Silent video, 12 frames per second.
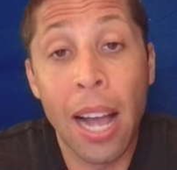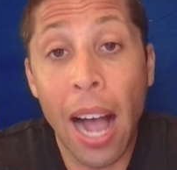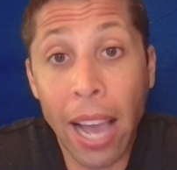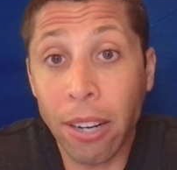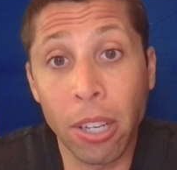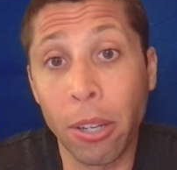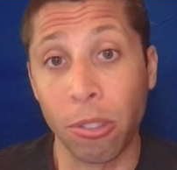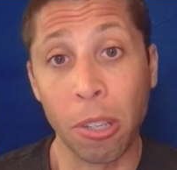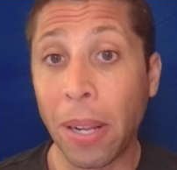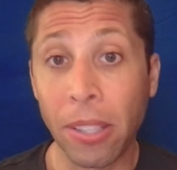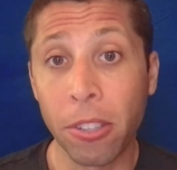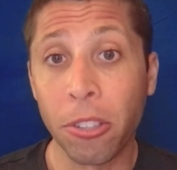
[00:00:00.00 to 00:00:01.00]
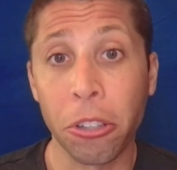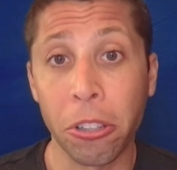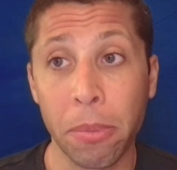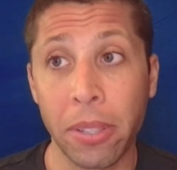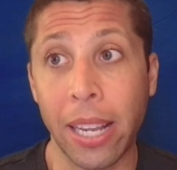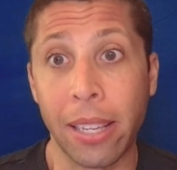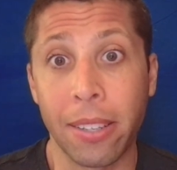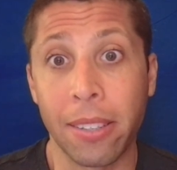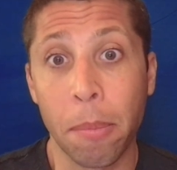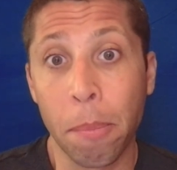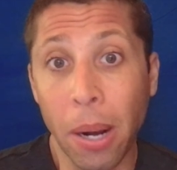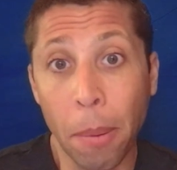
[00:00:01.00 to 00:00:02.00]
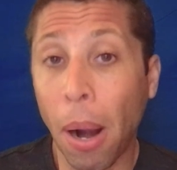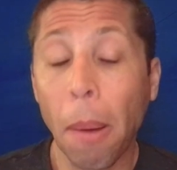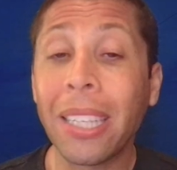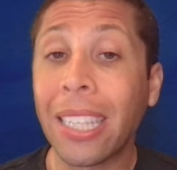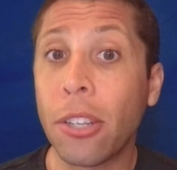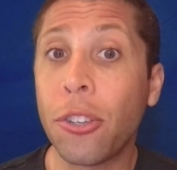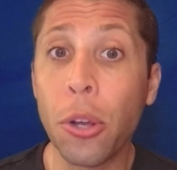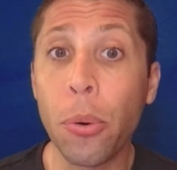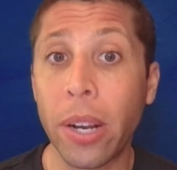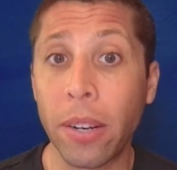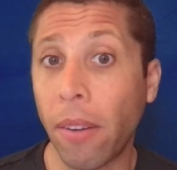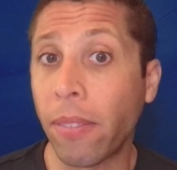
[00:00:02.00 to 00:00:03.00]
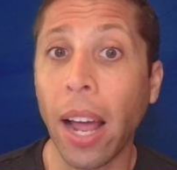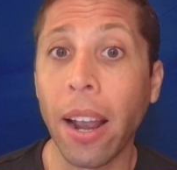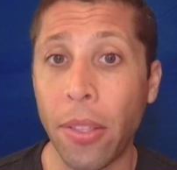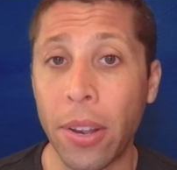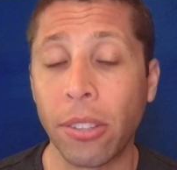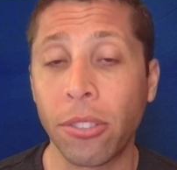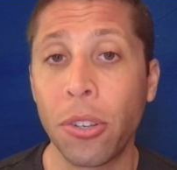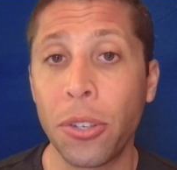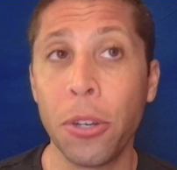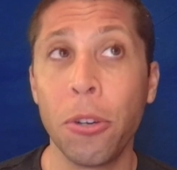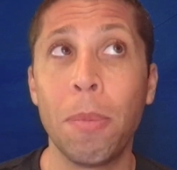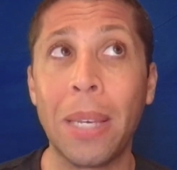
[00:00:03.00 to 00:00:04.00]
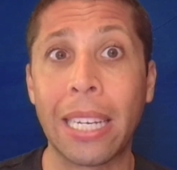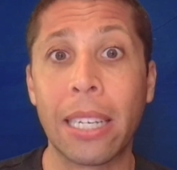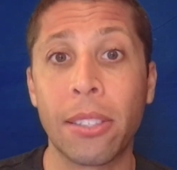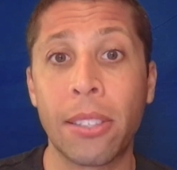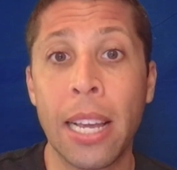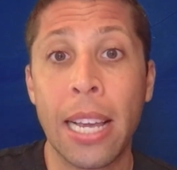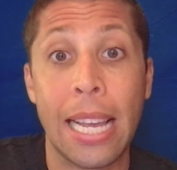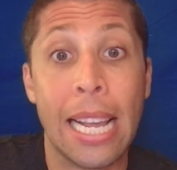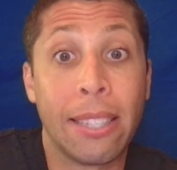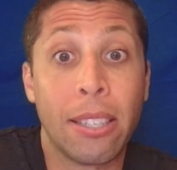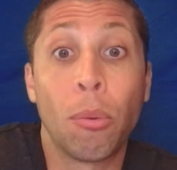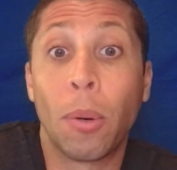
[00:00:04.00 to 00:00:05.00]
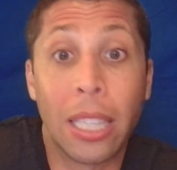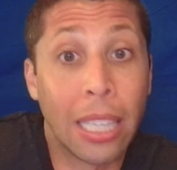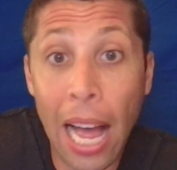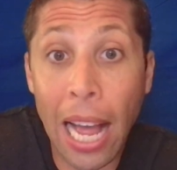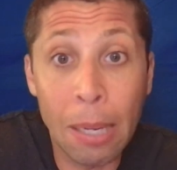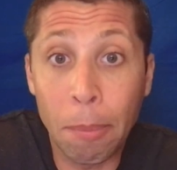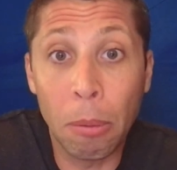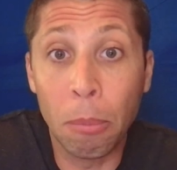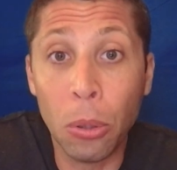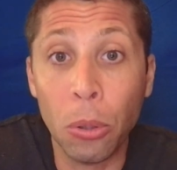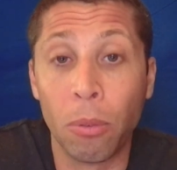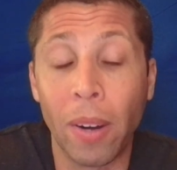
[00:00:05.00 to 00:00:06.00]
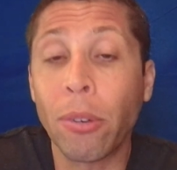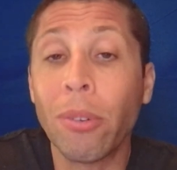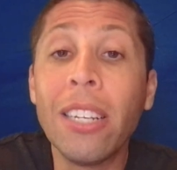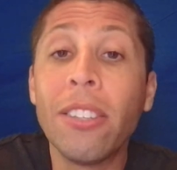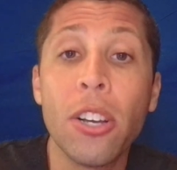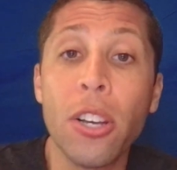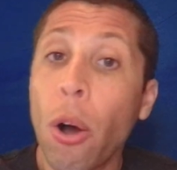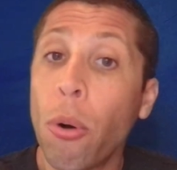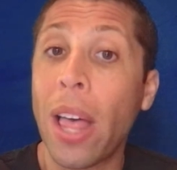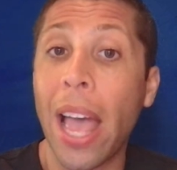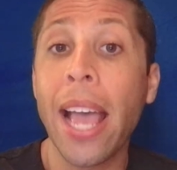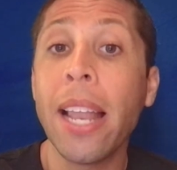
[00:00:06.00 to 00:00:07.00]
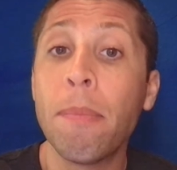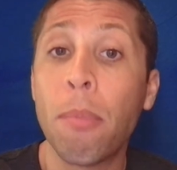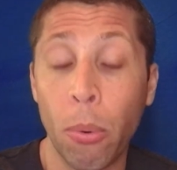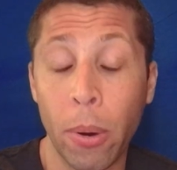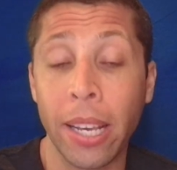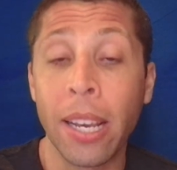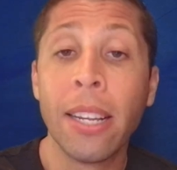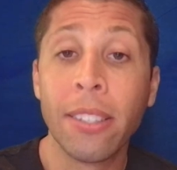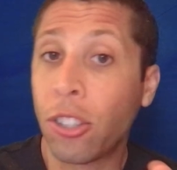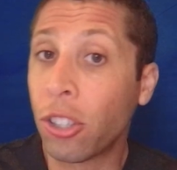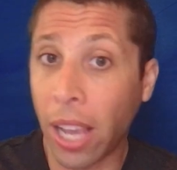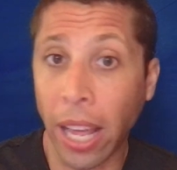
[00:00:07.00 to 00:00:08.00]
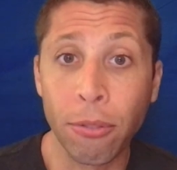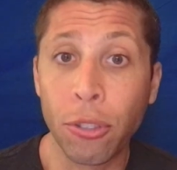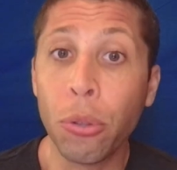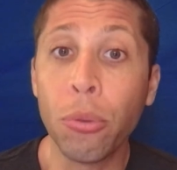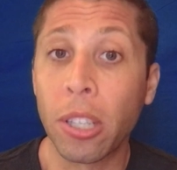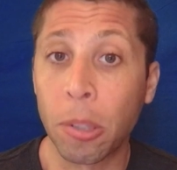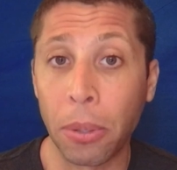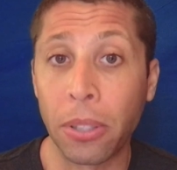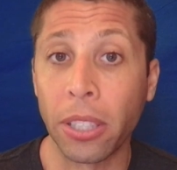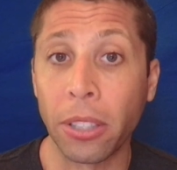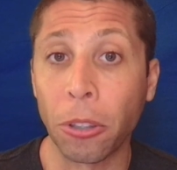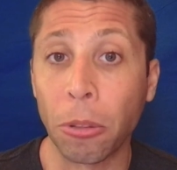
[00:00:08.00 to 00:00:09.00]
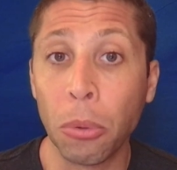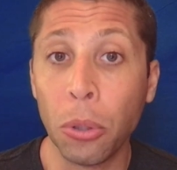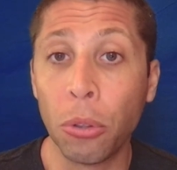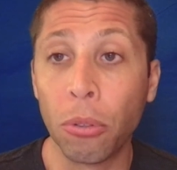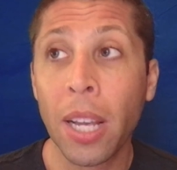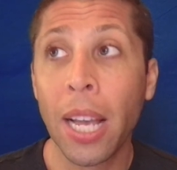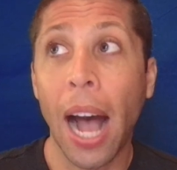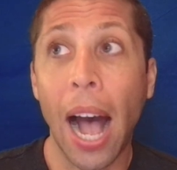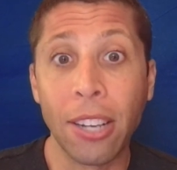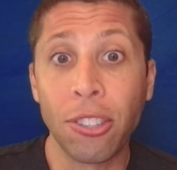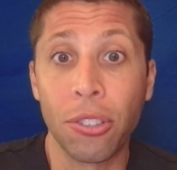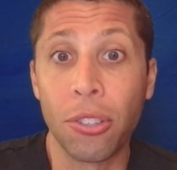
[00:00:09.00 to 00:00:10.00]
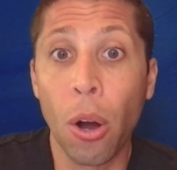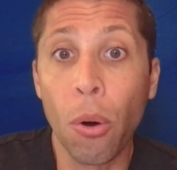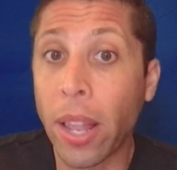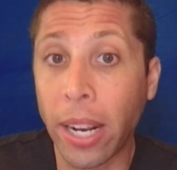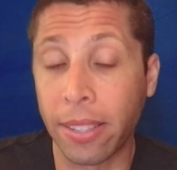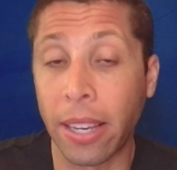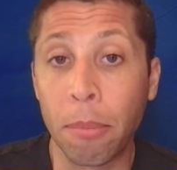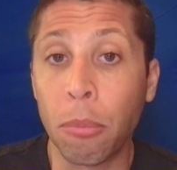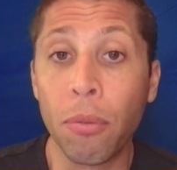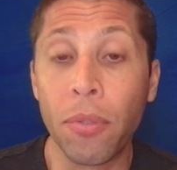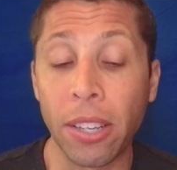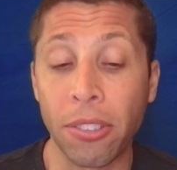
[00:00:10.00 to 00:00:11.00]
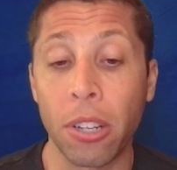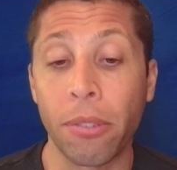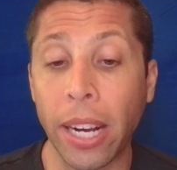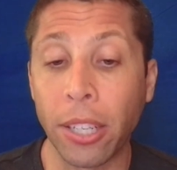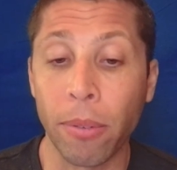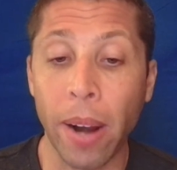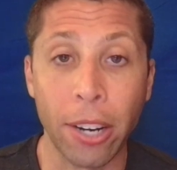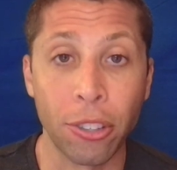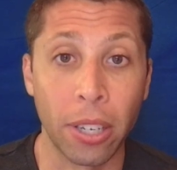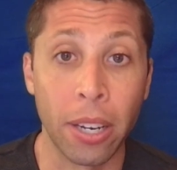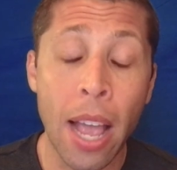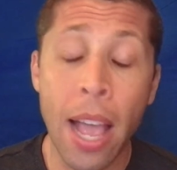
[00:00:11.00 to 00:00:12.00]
I don't know, depends on the circumstances. But I'm probably going to do it if I've got nothing else to do because it's a reliable move. I don't need to know the end point to just kind of do this particular move. I just know that it's going to move things in the right direction.